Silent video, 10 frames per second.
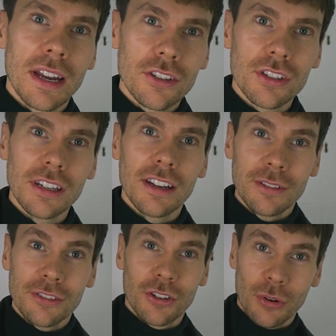actually
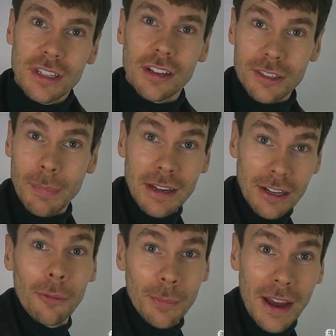increase our
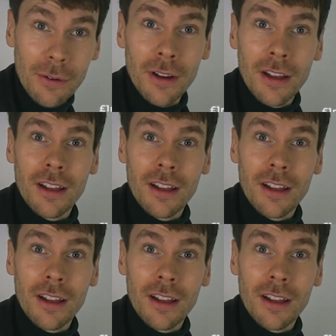spending up now,